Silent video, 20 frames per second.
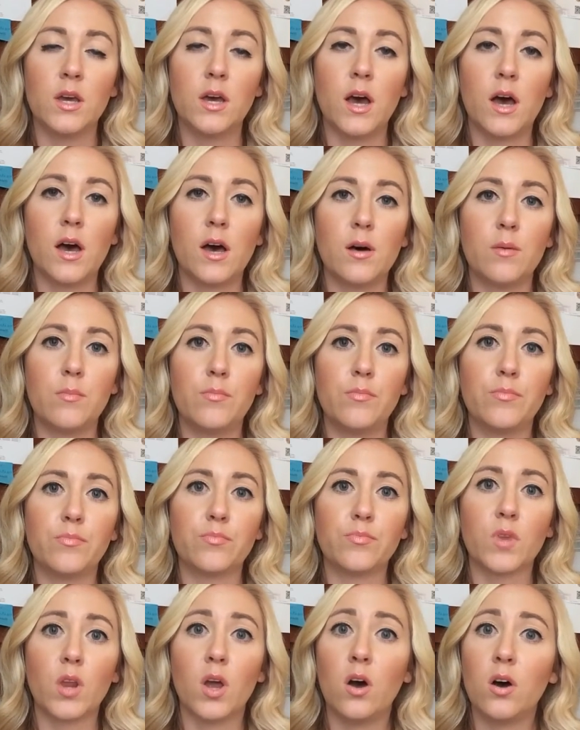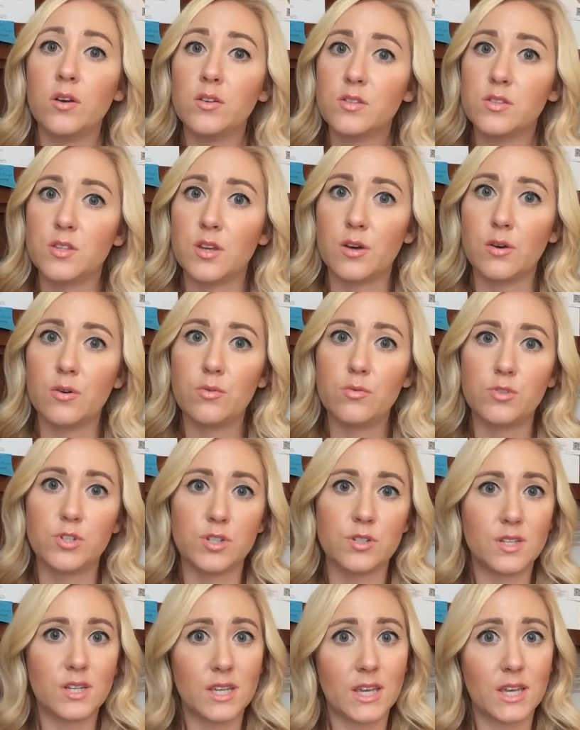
Um, also, just to